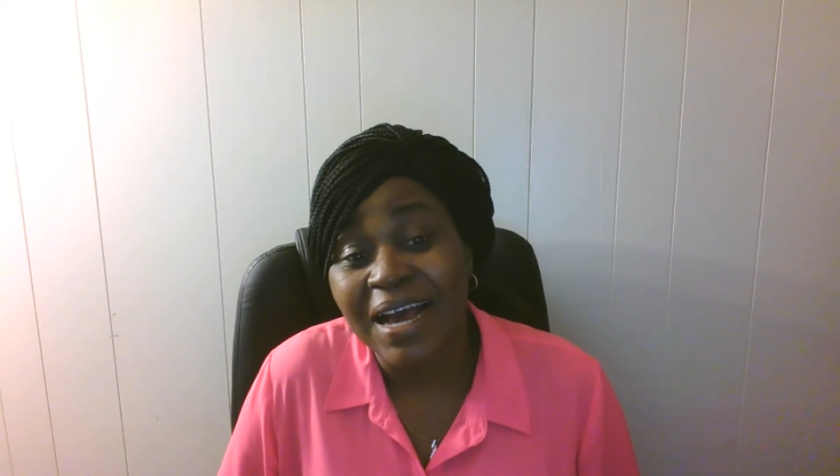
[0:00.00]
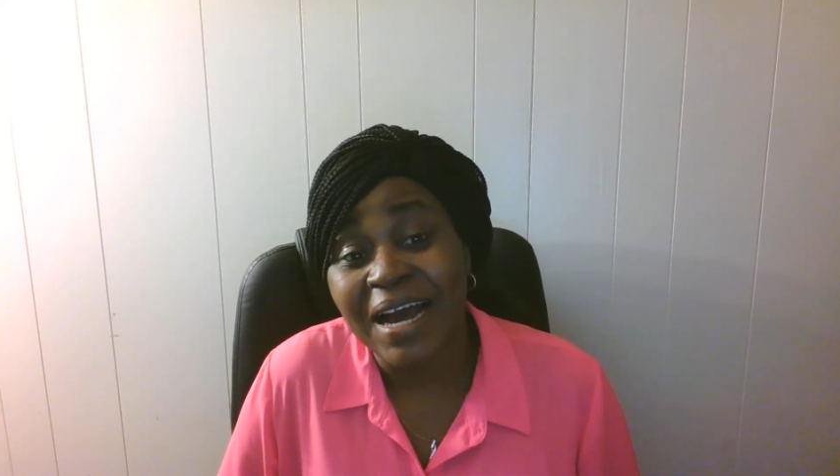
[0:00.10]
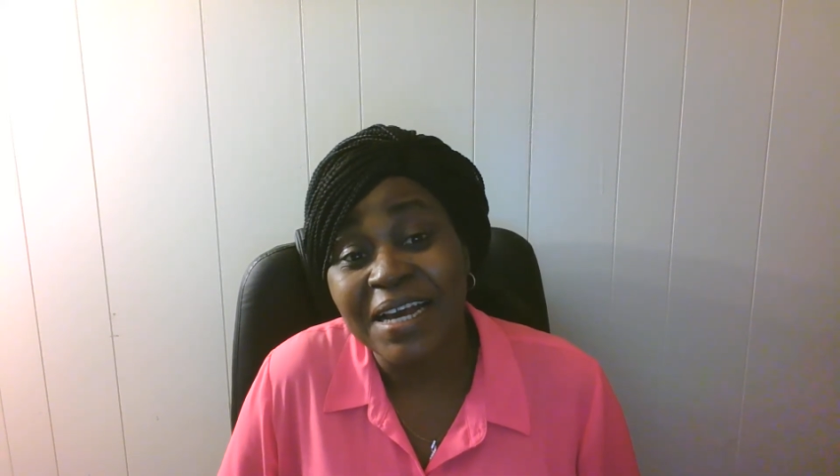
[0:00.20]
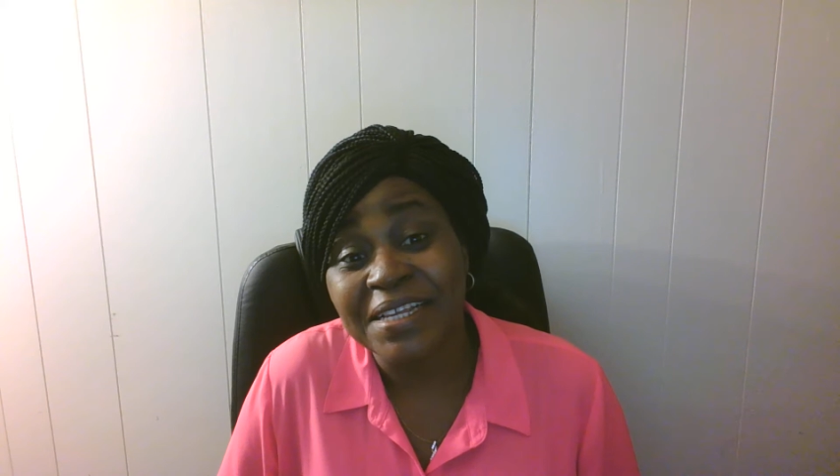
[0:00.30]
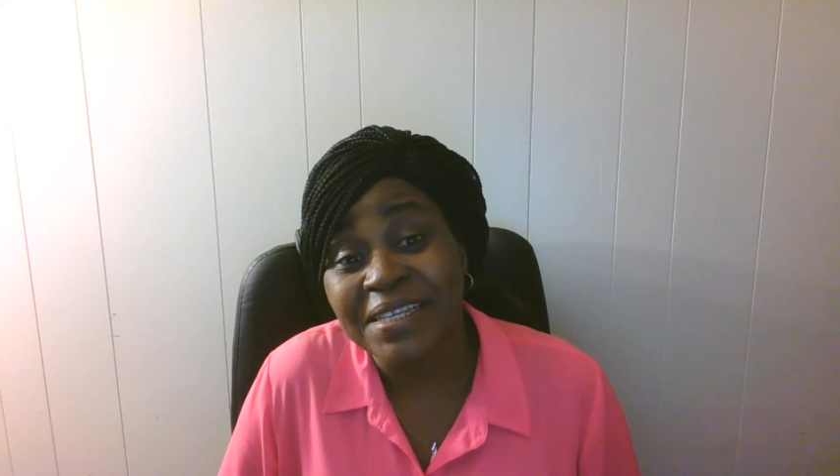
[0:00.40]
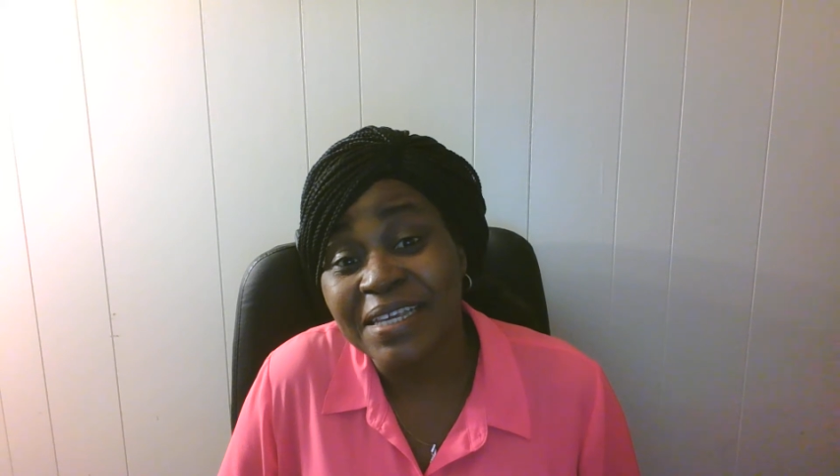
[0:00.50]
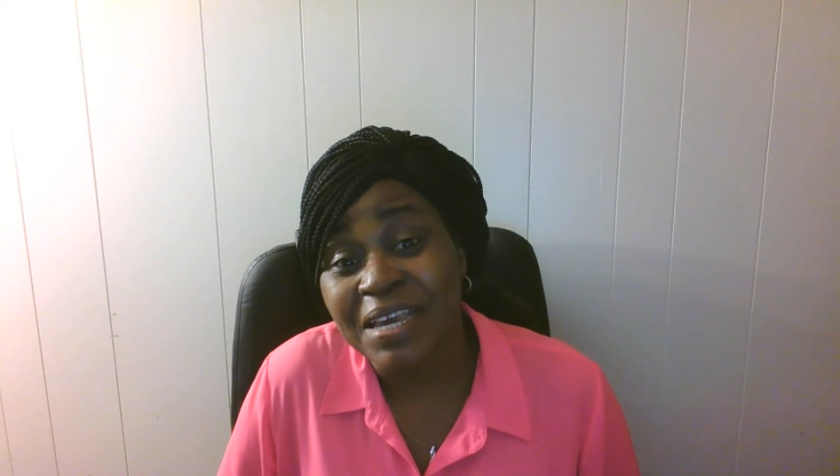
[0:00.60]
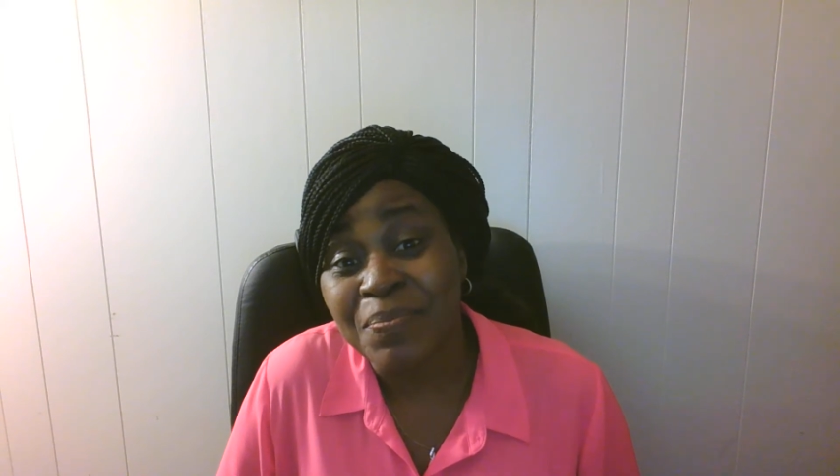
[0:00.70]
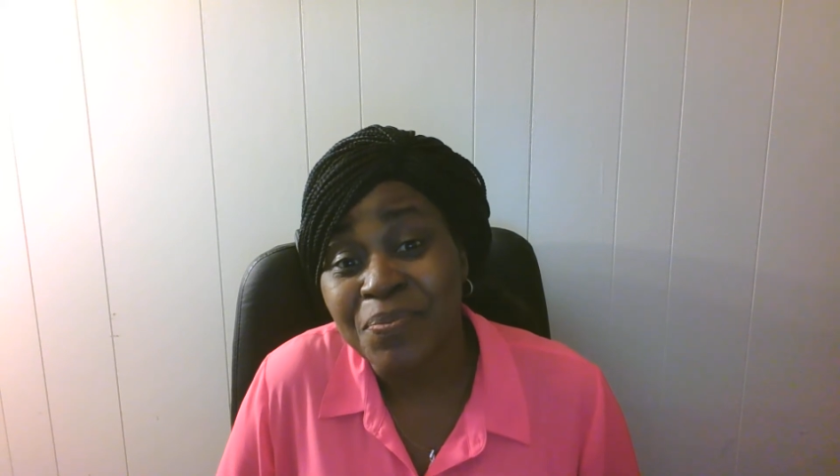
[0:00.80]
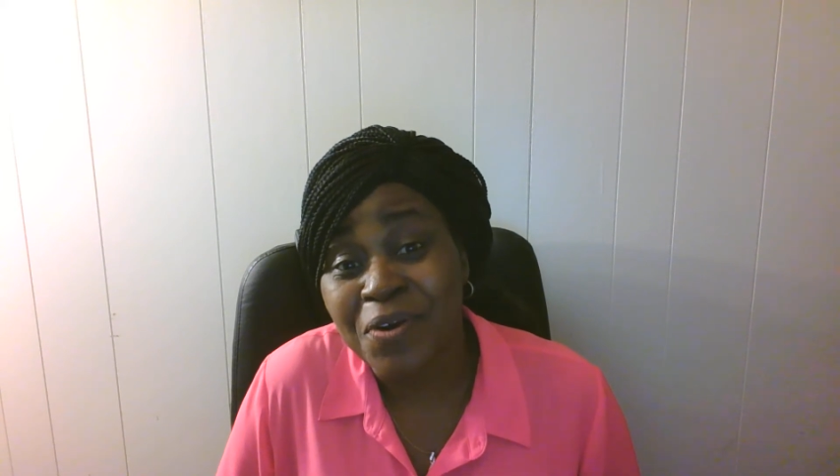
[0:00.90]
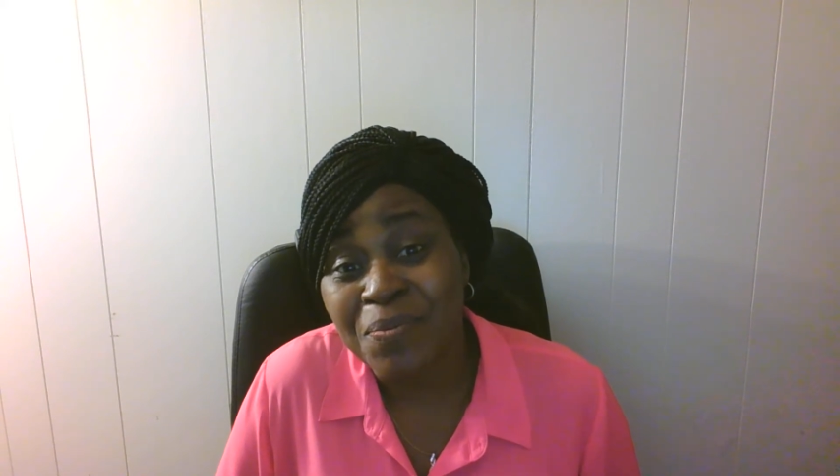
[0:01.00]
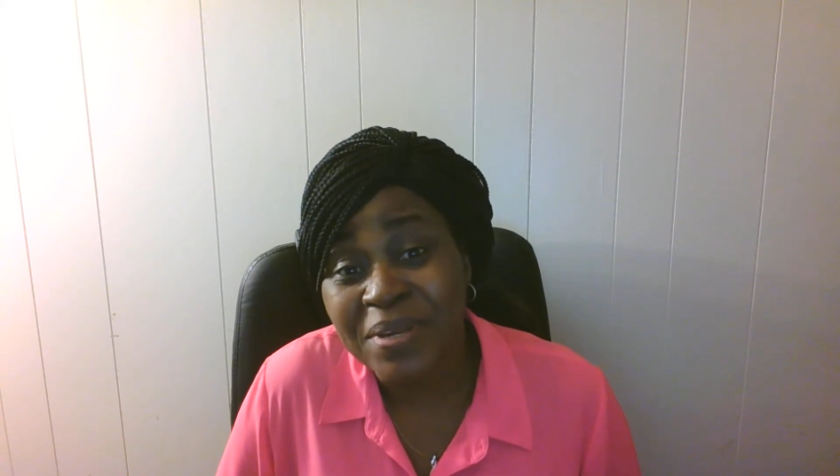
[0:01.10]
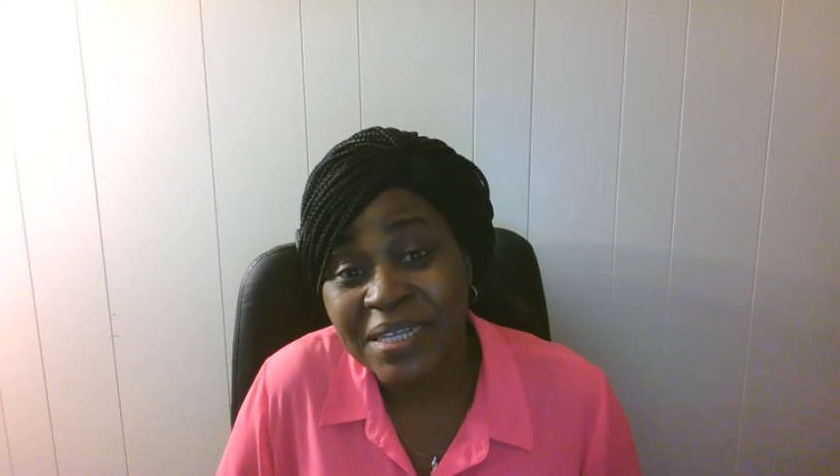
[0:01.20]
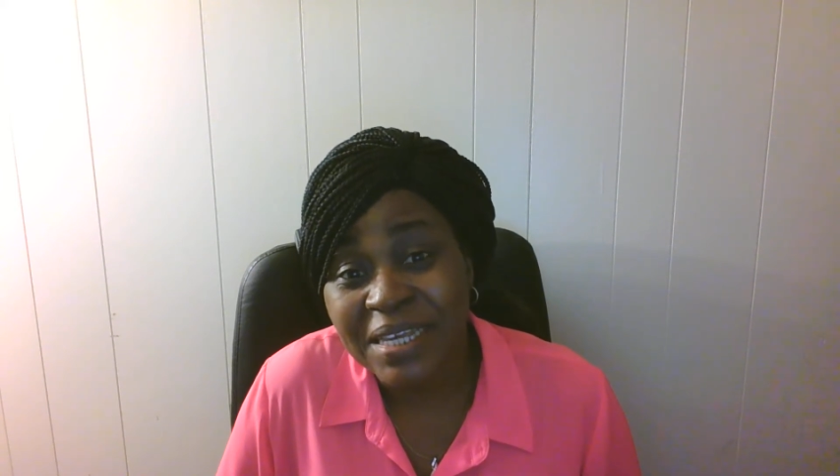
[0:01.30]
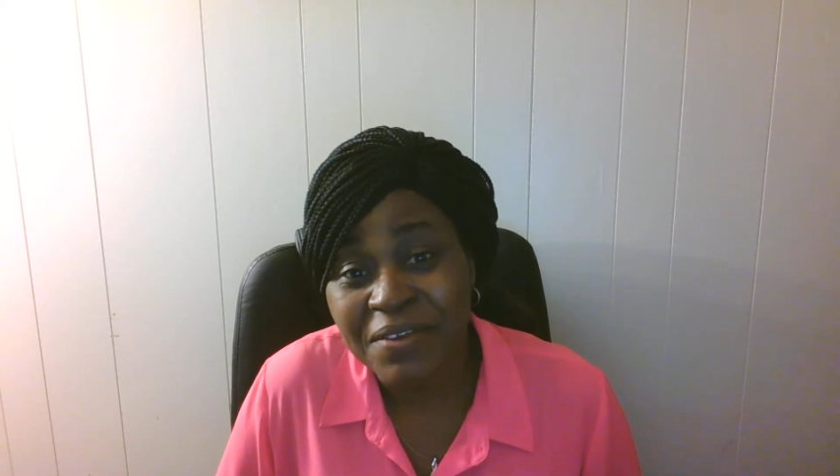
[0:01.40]
I see a
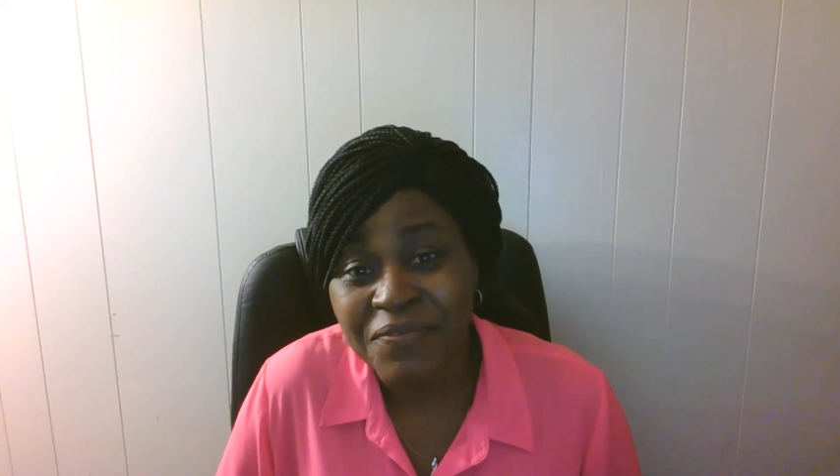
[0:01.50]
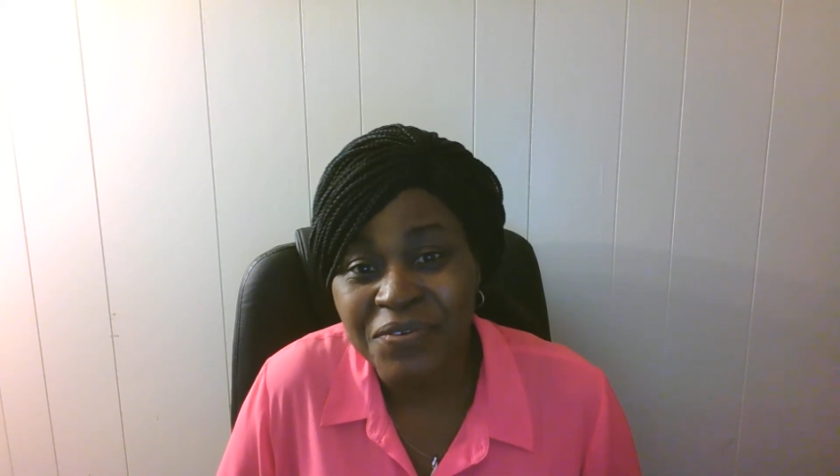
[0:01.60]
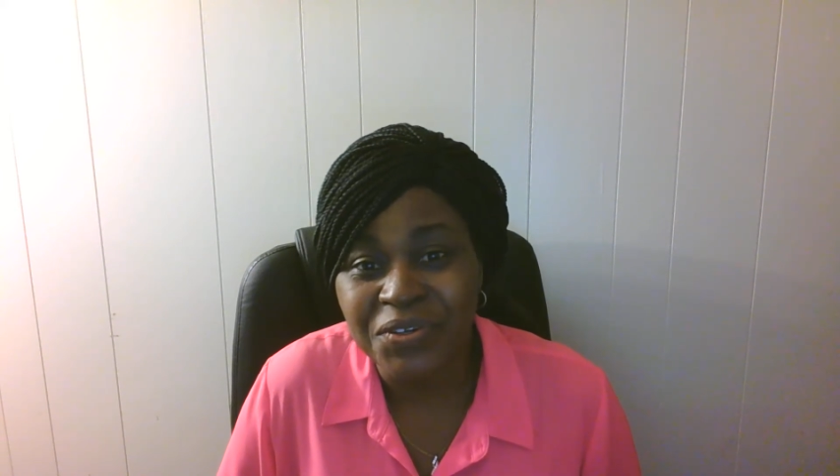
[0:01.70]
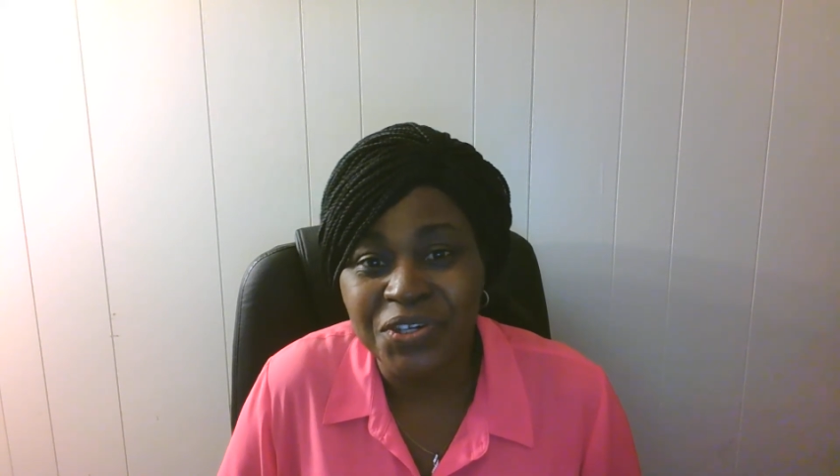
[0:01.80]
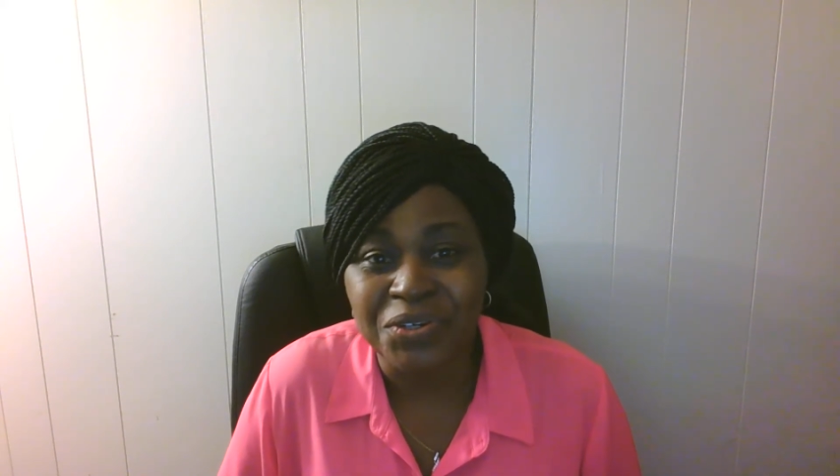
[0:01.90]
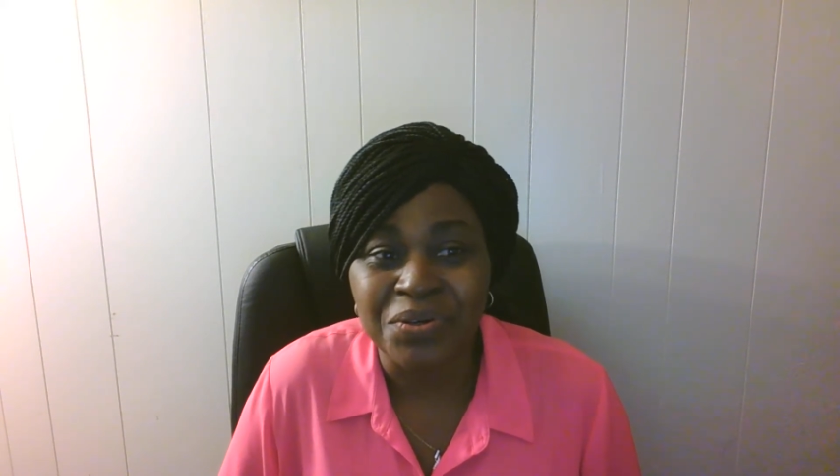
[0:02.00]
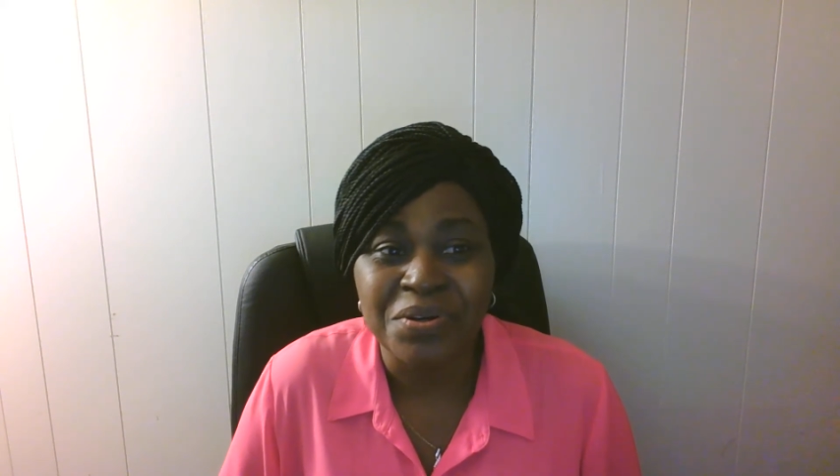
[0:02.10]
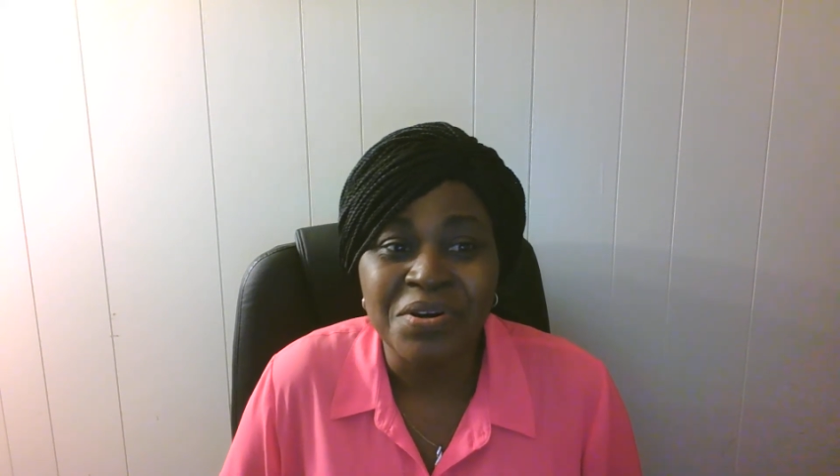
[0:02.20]
promising future